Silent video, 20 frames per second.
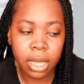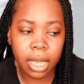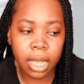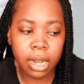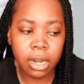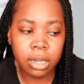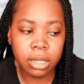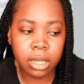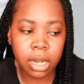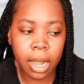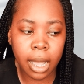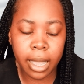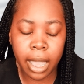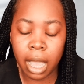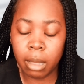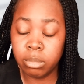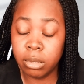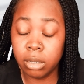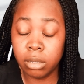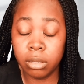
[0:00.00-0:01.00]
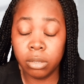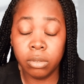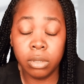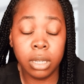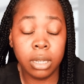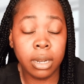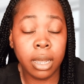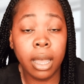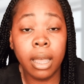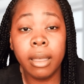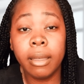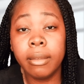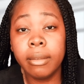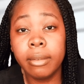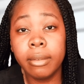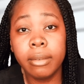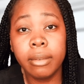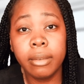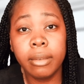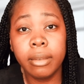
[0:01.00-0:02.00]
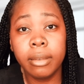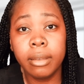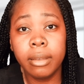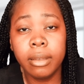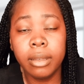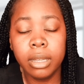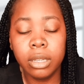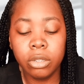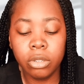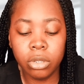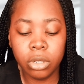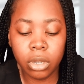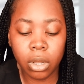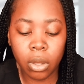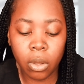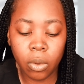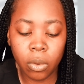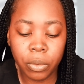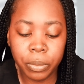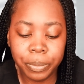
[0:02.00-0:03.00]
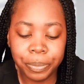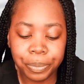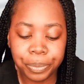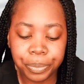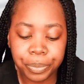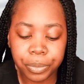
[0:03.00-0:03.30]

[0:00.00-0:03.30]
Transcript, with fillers: And it's like, absolutely not. So,